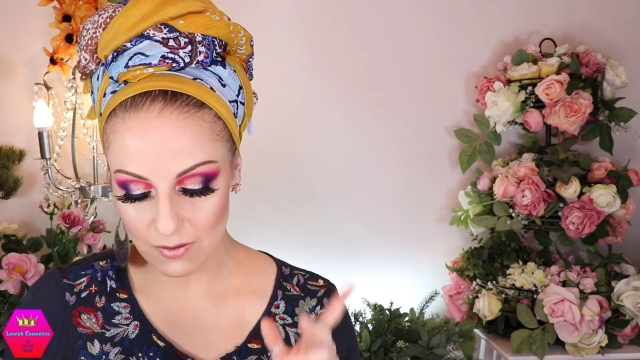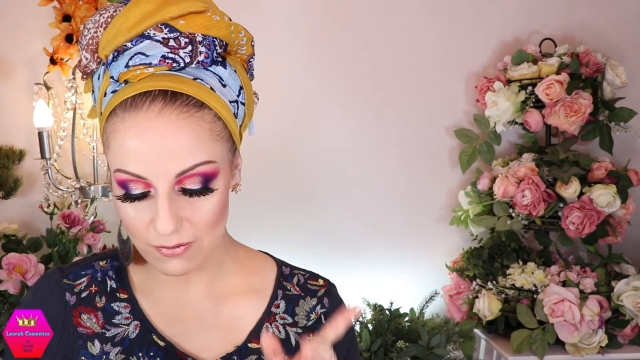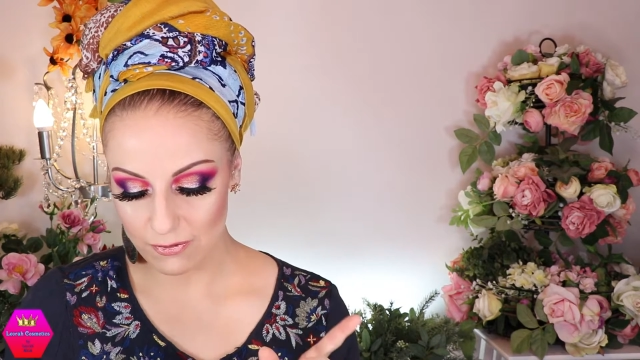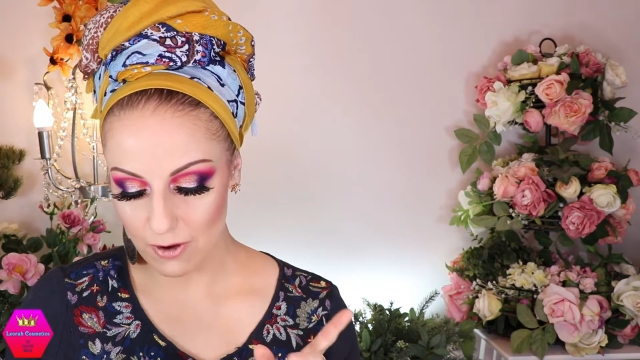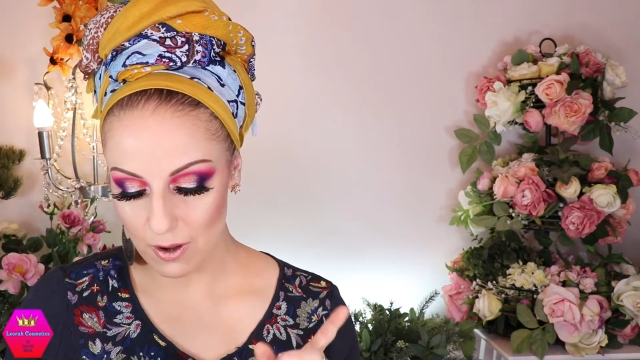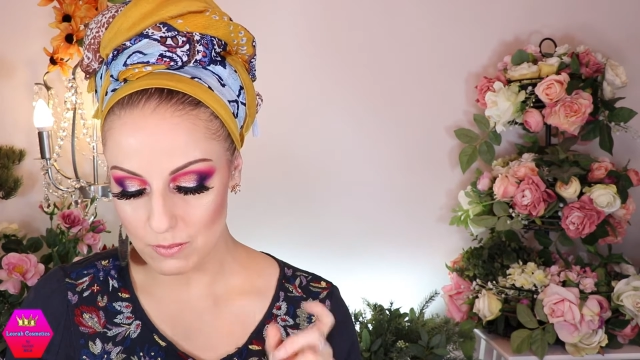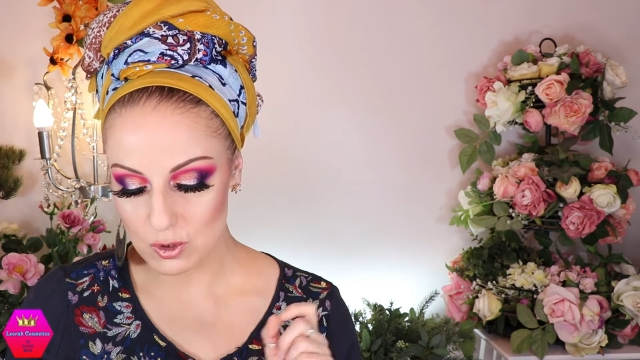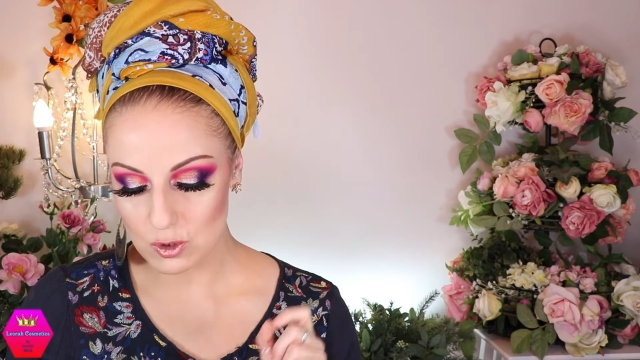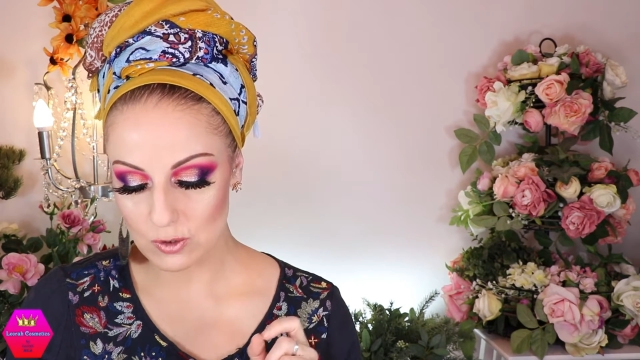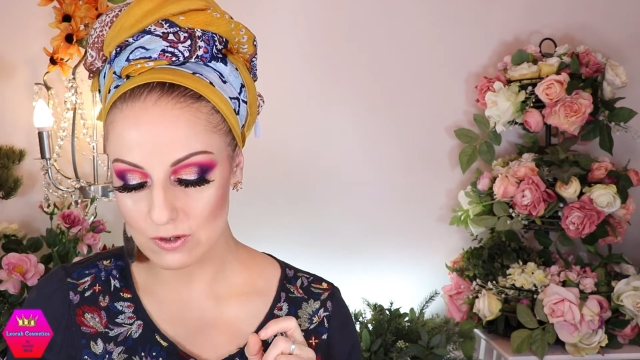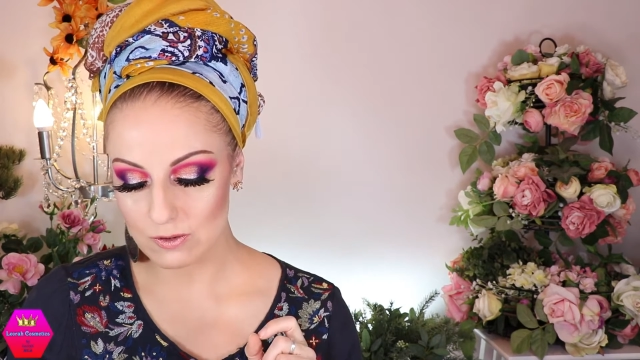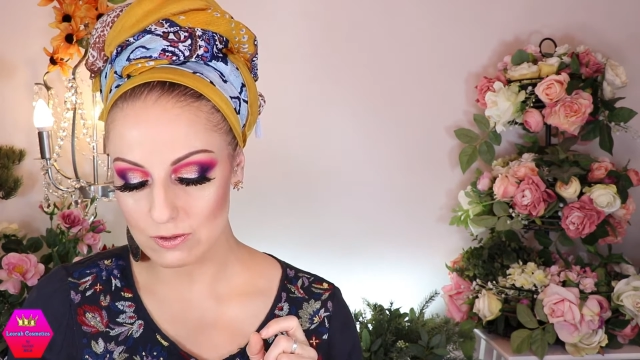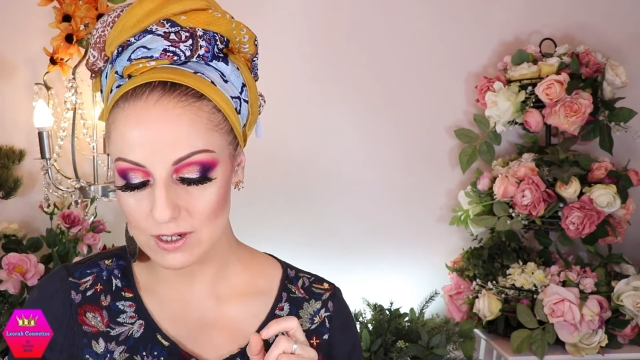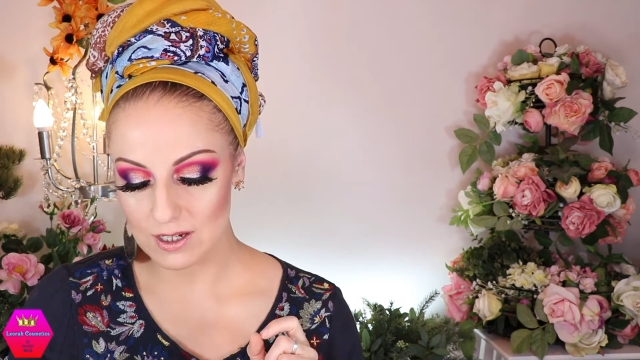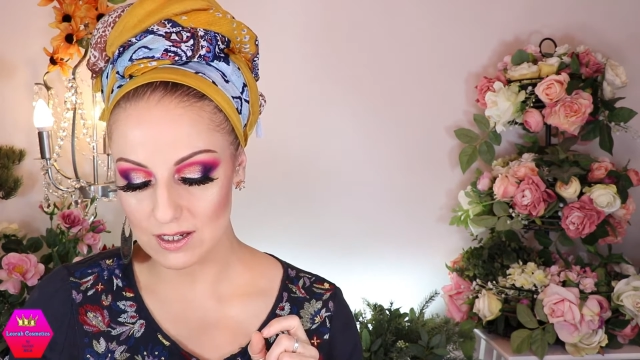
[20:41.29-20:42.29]
from
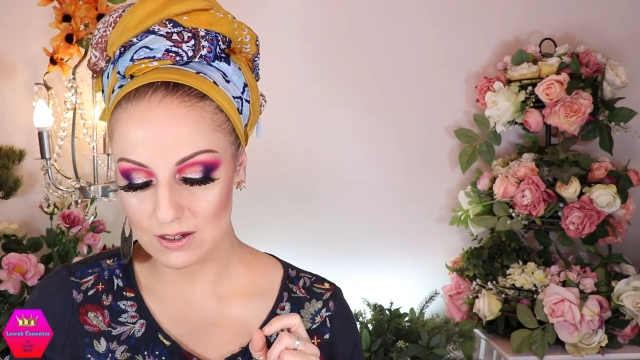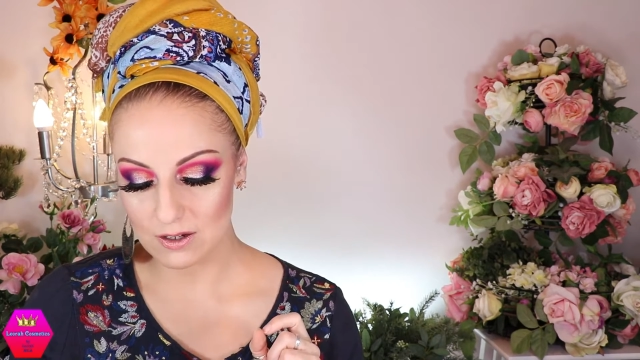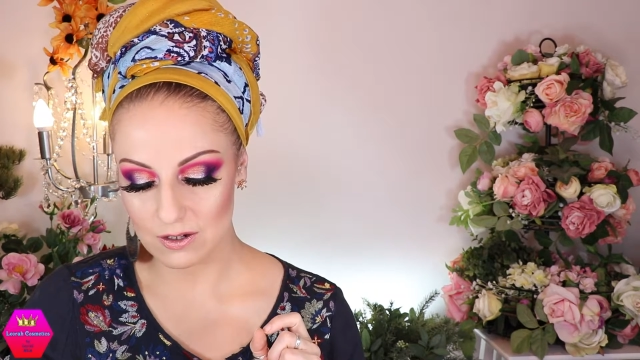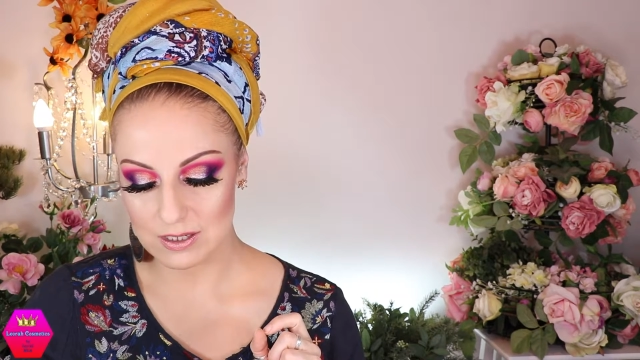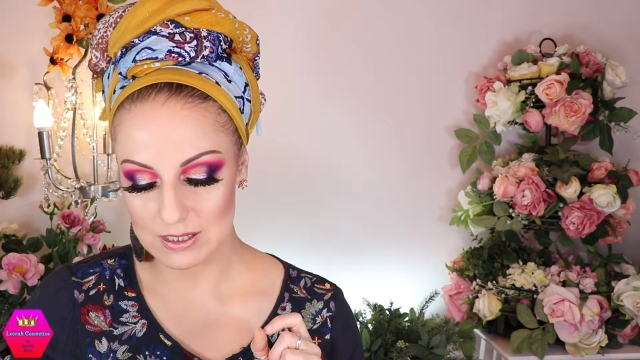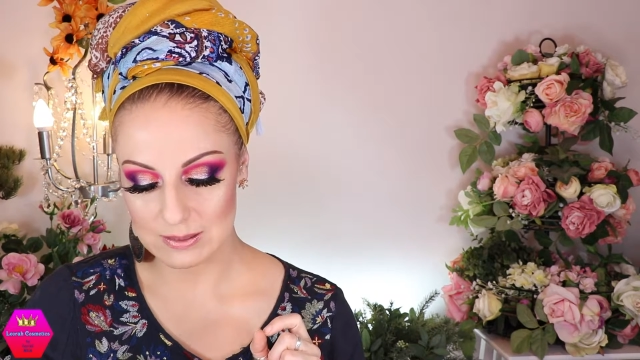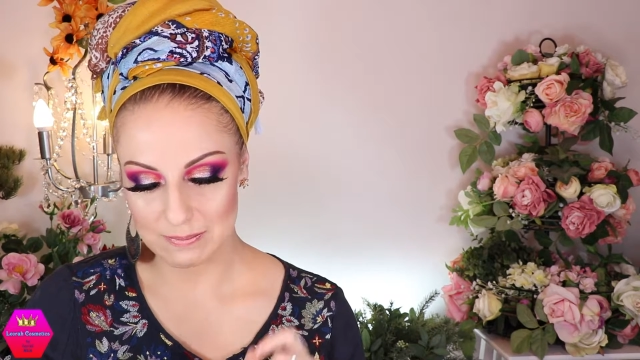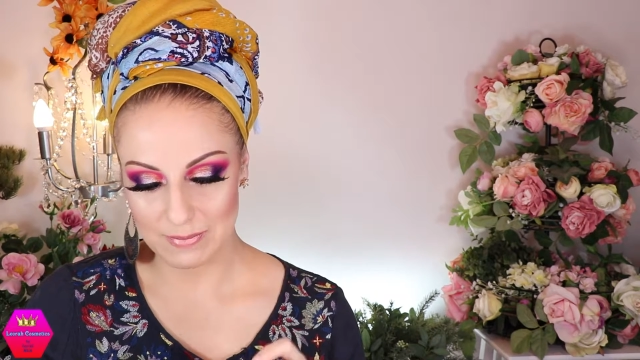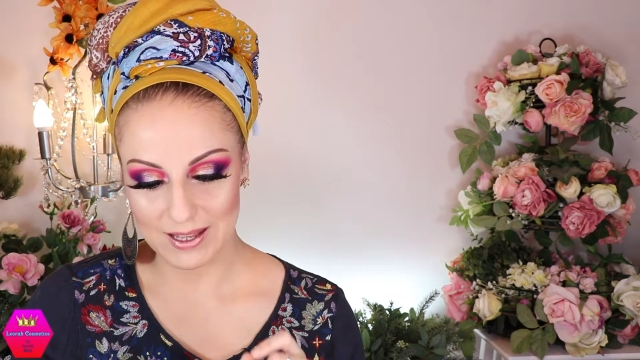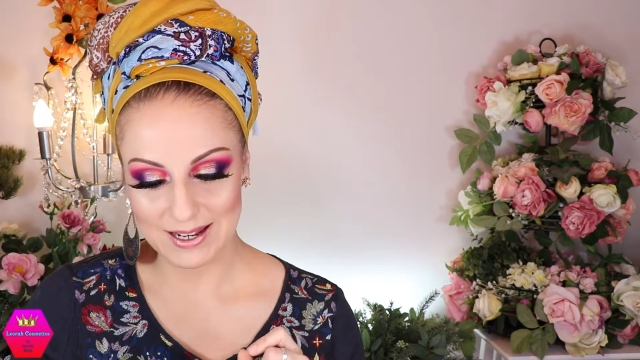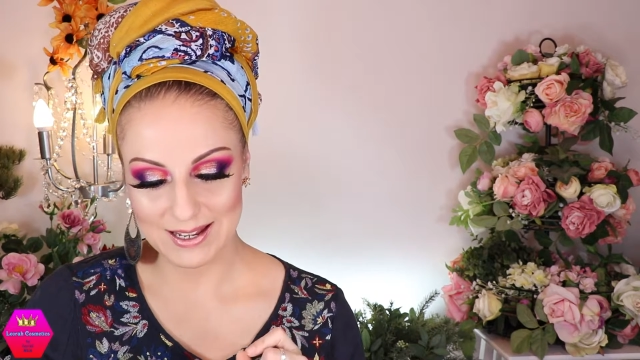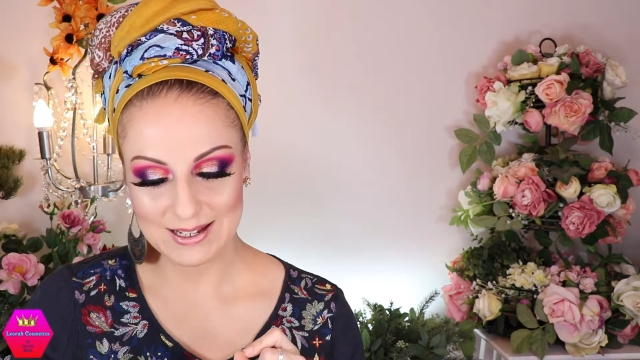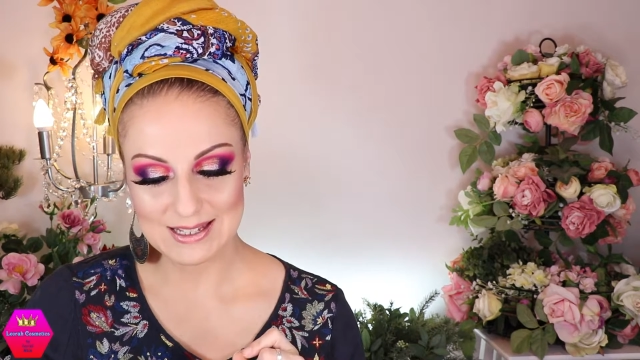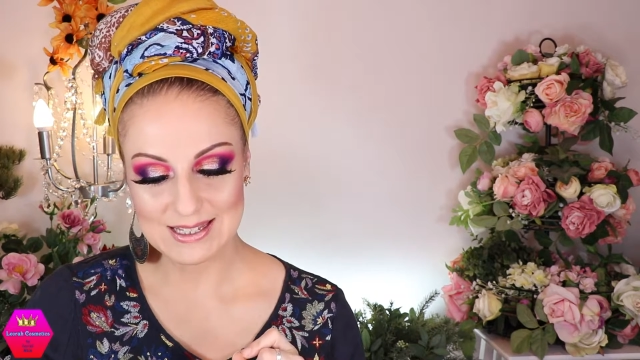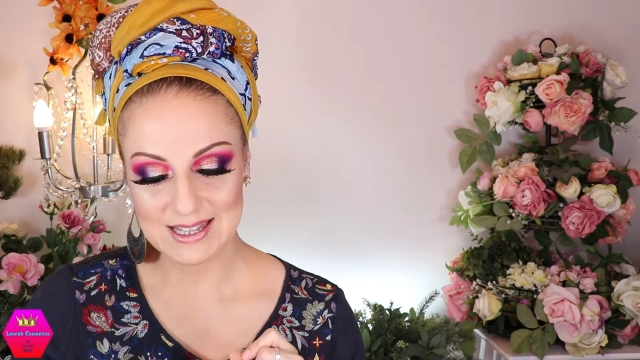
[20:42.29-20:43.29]
Sugary
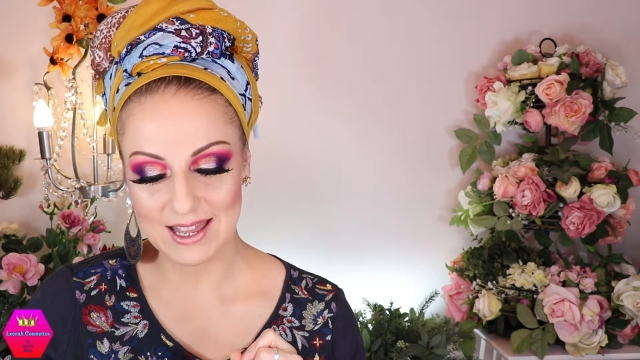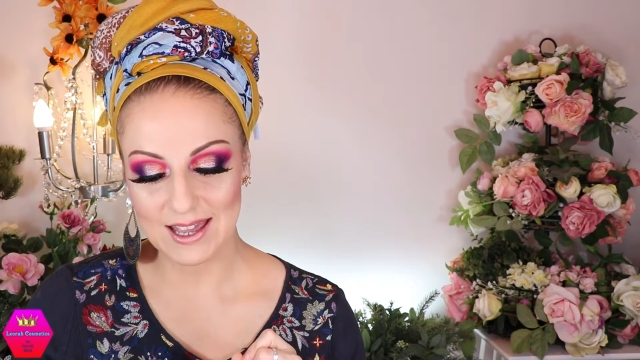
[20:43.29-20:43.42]
Cosmetics,